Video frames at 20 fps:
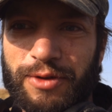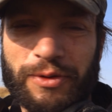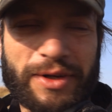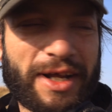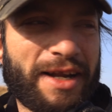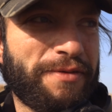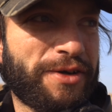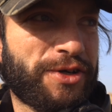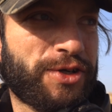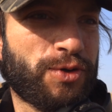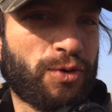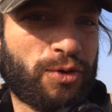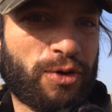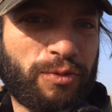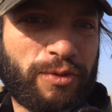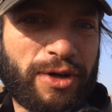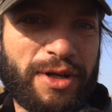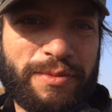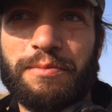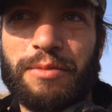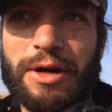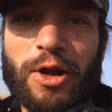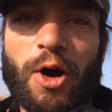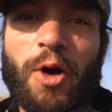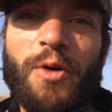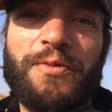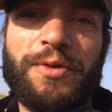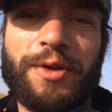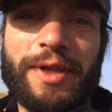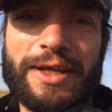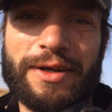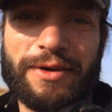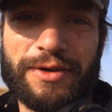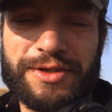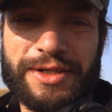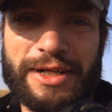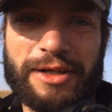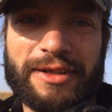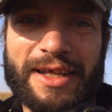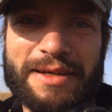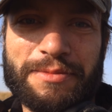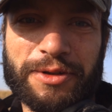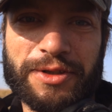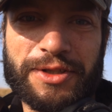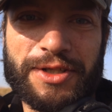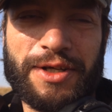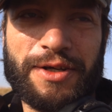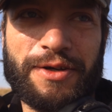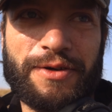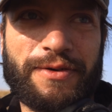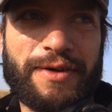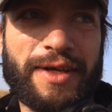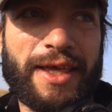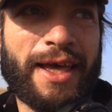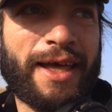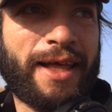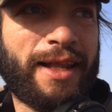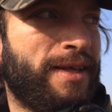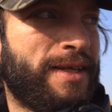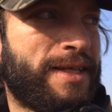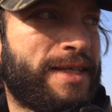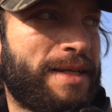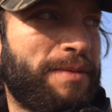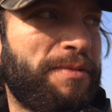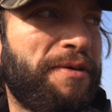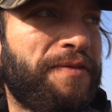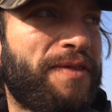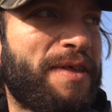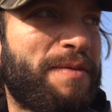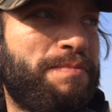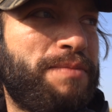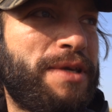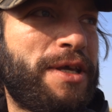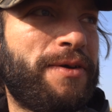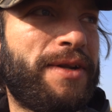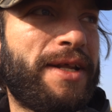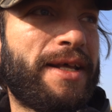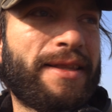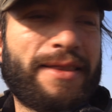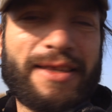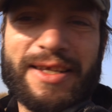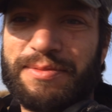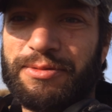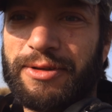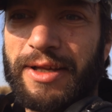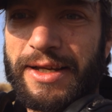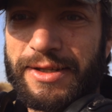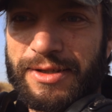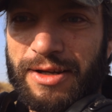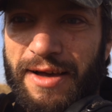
Well, kind of a shorter one, but hopefully you're still able to get some of the beauty that this place